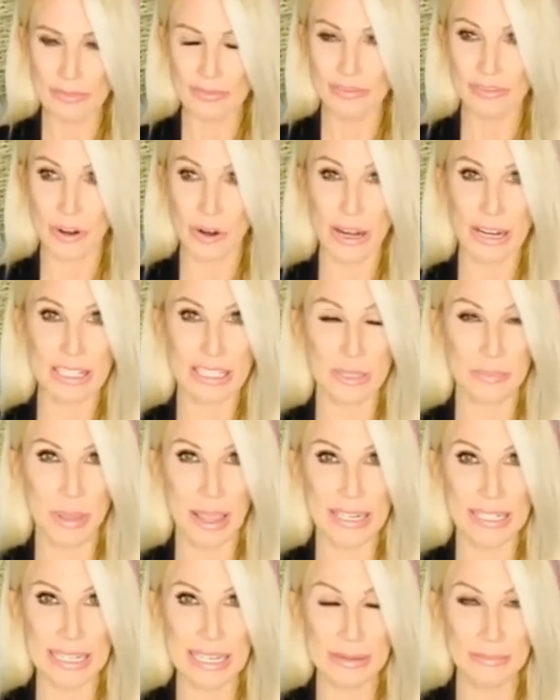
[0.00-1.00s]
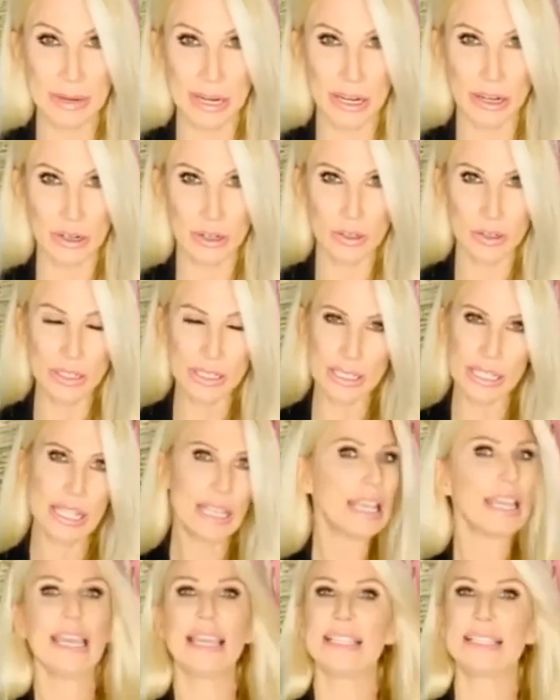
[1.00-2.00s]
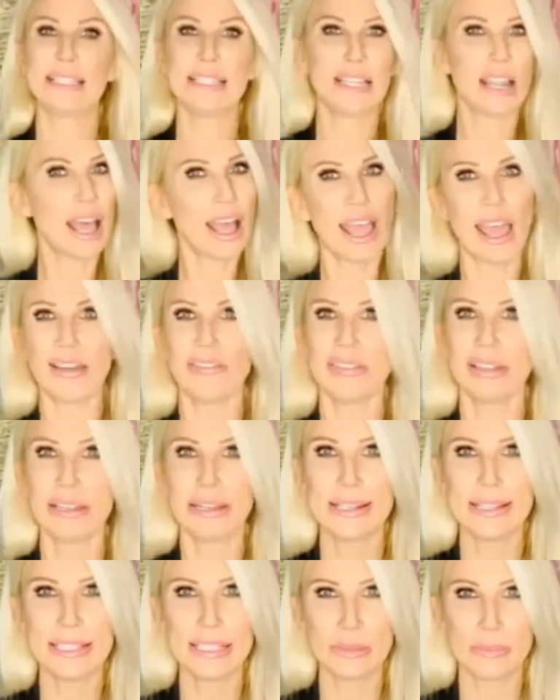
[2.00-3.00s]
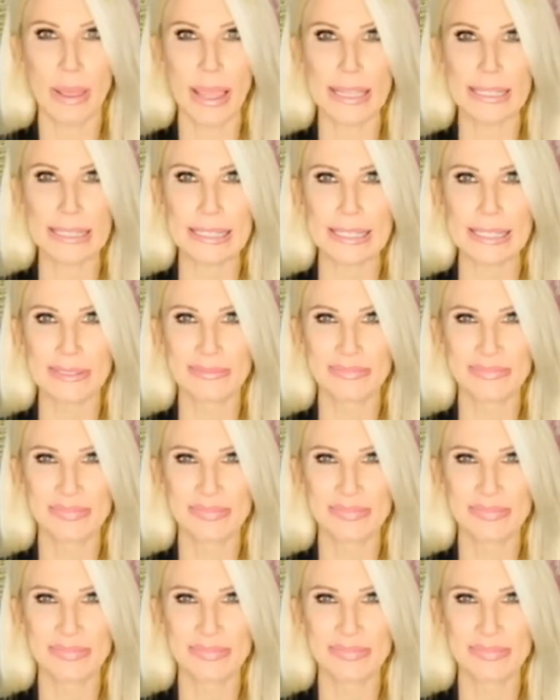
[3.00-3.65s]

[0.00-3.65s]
for expecting miracles is not having any space.